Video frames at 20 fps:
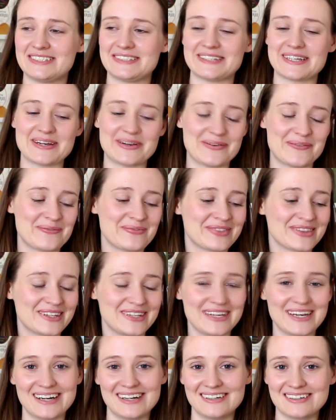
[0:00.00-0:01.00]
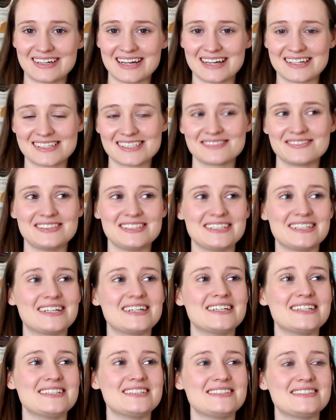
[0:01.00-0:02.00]
So yeah, I'll catch up with you
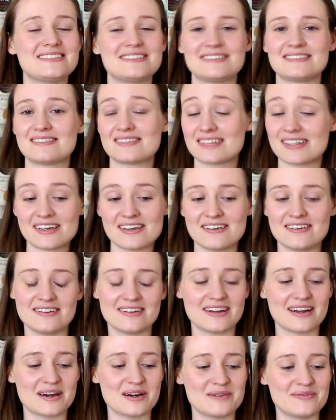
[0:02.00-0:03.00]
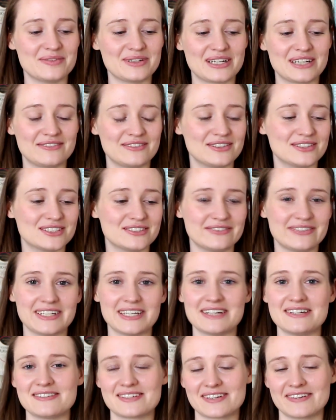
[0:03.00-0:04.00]
guys soon. We're gonna have lots of
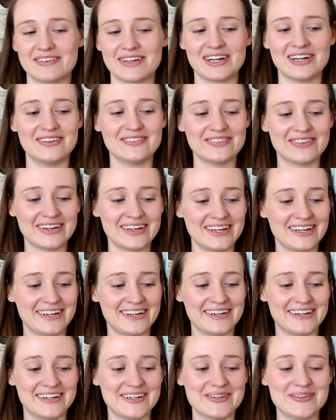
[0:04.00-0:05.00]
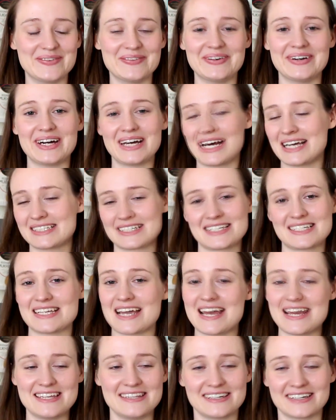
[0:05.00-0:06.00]
videos coming up. As I
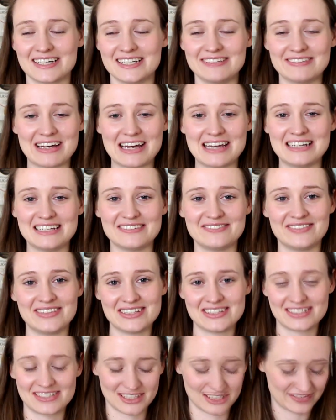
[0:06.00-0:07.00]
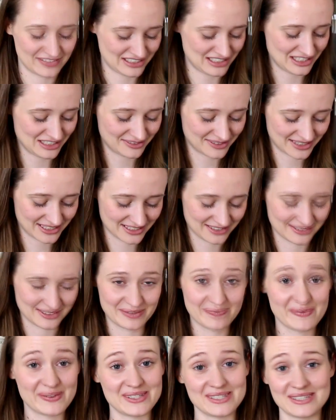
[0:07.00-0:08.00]
say, the kind of end of month start of a new one is
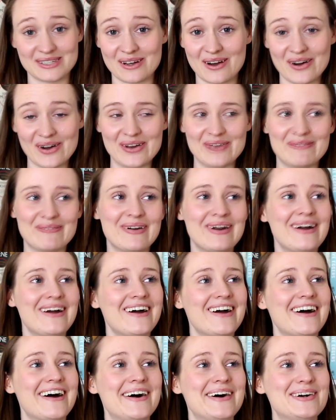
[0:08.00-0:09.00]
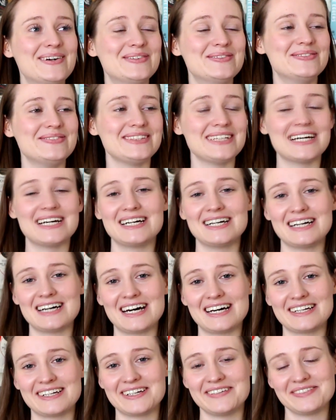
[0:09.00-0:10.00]
always a busy time. And
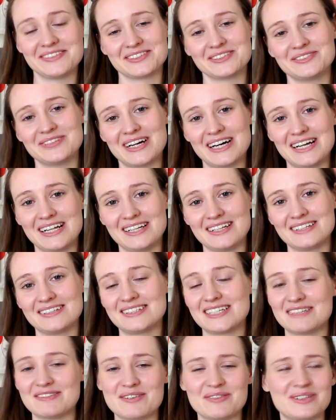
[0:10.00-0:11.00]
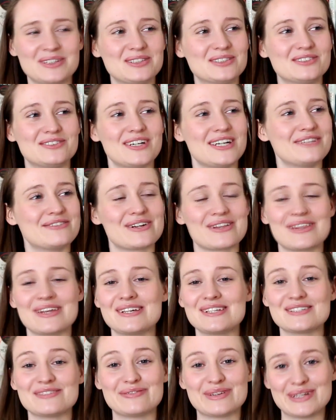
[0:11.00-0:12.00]
I hope you're well. Tell me what your favourite
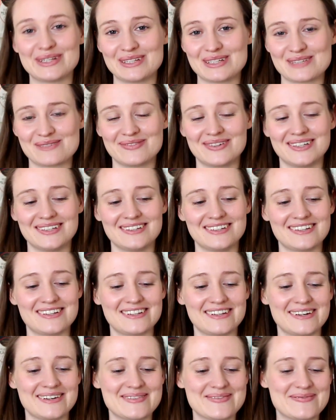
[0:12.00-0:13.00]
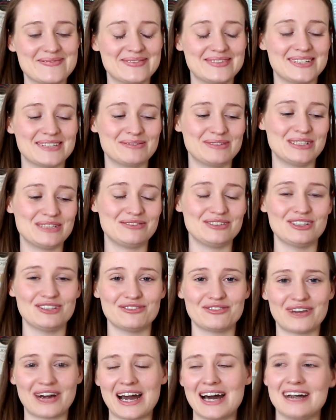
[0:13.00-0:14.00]
things have been this month. Tell me if
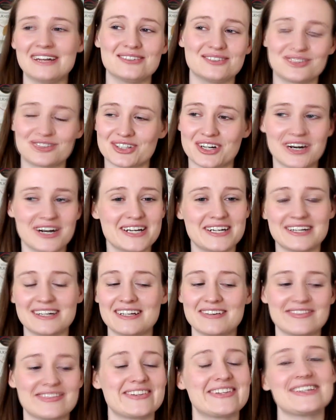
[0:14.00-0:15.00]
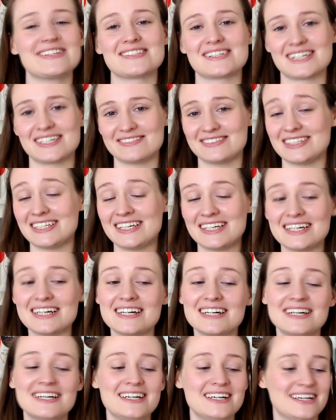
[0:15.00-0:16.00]
you've had or tried any of the things I have in
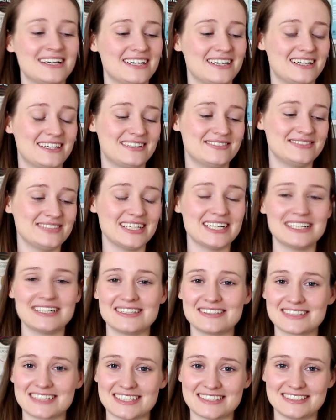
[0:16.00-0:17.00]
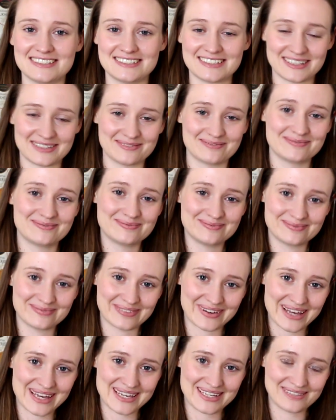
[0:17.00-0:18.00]
here. And I'll chat to you soon.
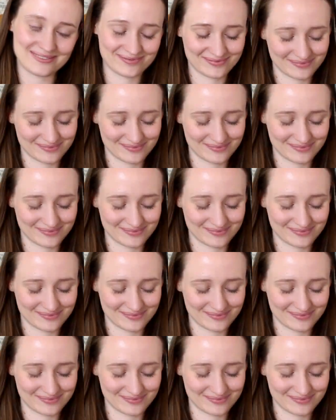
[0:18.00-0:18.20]
Bye.